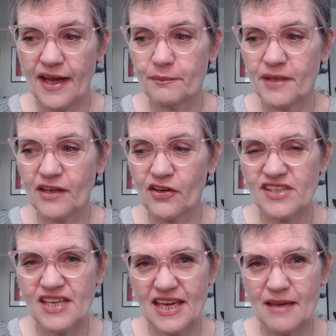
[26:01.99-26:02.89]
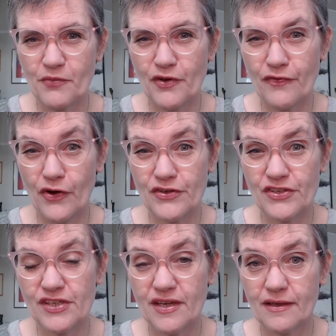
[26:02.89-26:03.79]
And because he
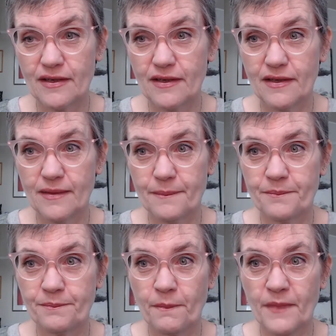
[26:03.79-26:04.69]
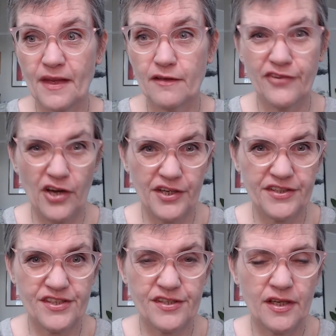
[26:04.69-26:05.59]
prefers
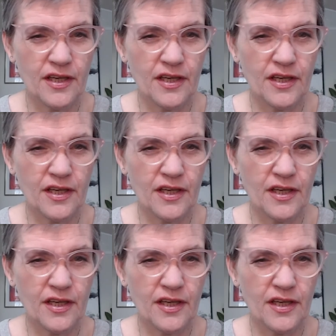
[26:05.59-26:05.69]
fights,